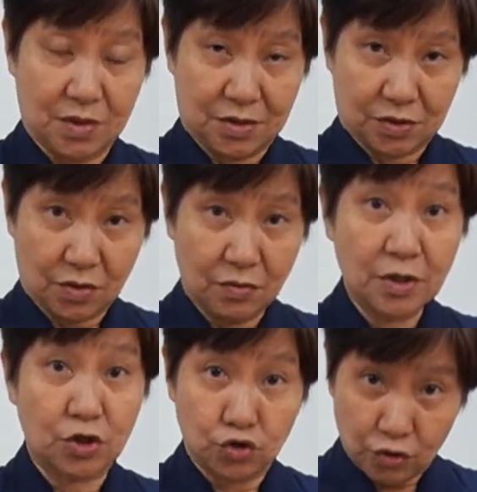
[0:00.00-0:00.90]
So,
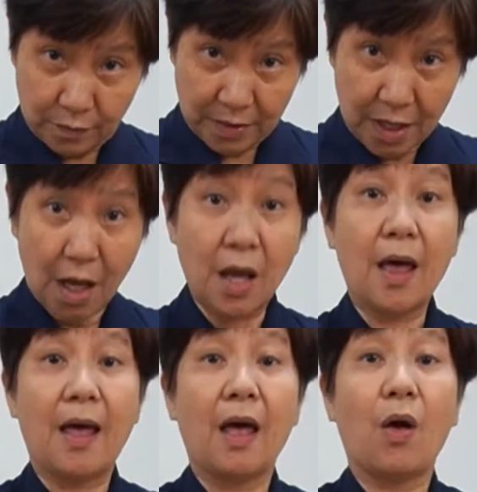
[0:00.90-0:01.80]
it should be
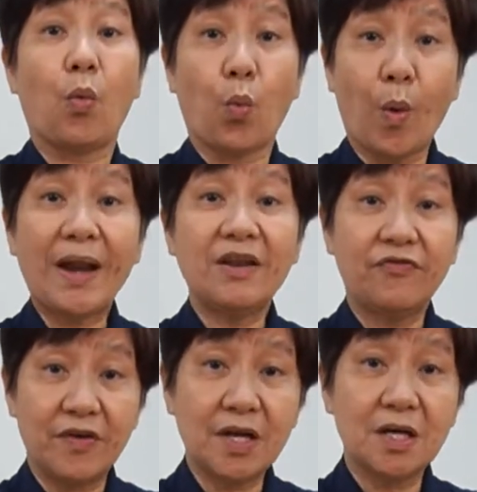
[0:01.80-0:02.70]
1
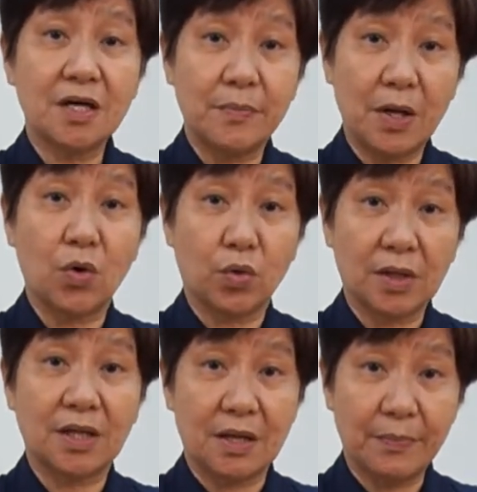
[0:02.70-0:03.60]
finger below
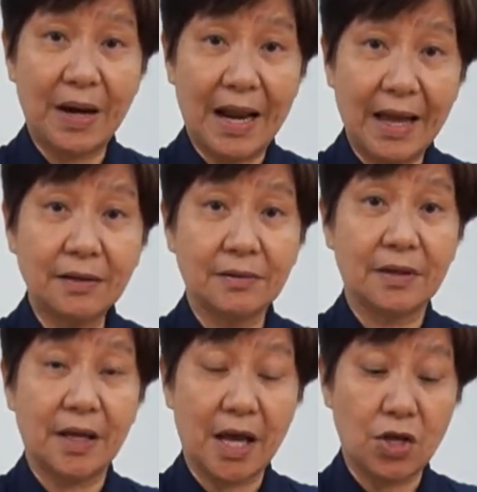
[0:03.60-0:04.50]
the nipple line
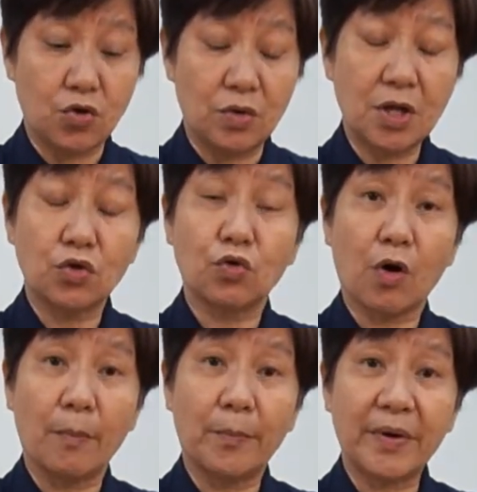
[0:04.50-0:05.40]
and you need to
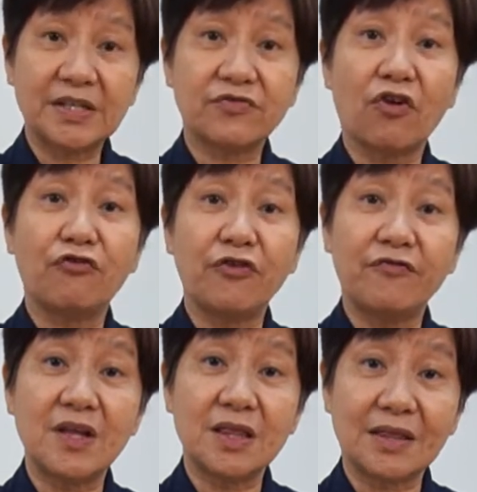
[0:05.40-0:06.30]
compress for
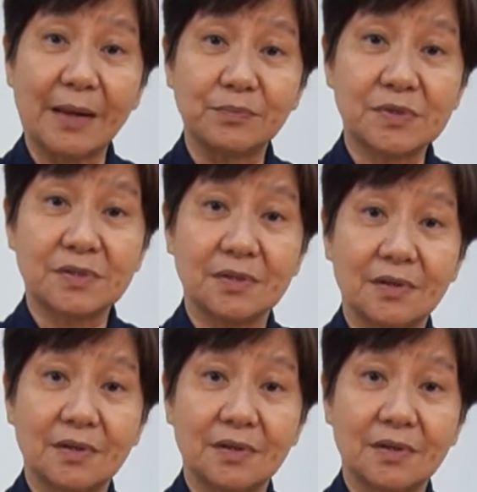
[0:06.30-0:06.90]
15 times.